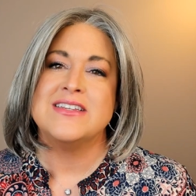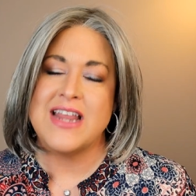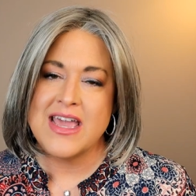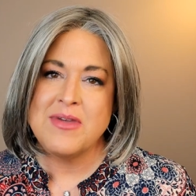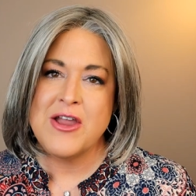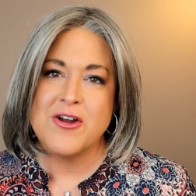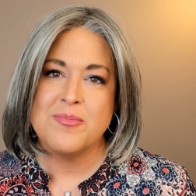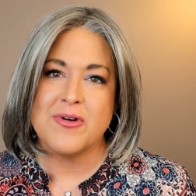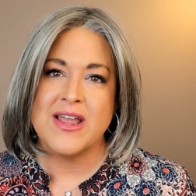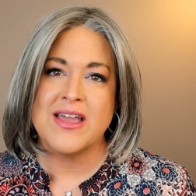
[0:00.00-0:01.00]
Today I'm here
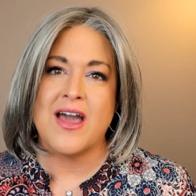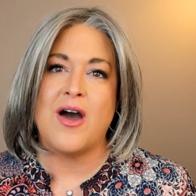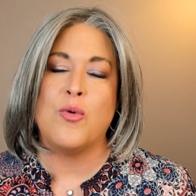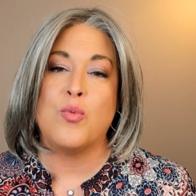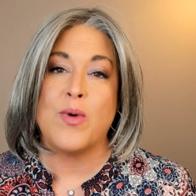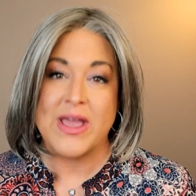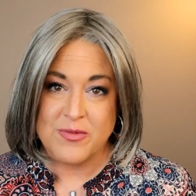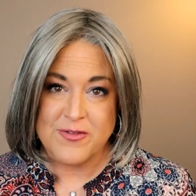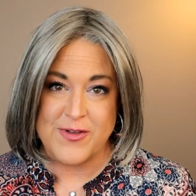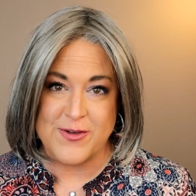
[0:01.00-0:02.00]
to bring a
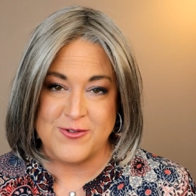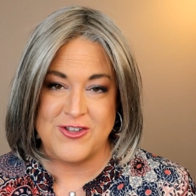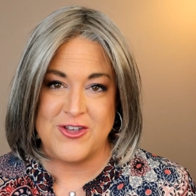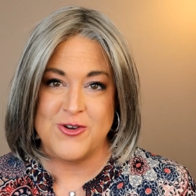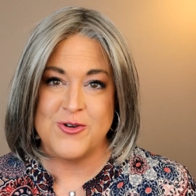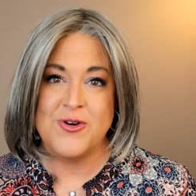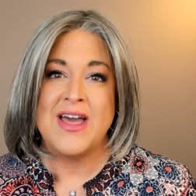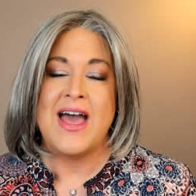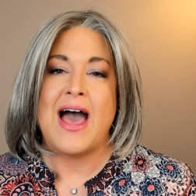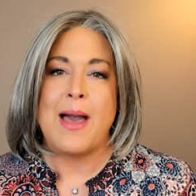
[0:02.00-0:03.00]
wig review to you.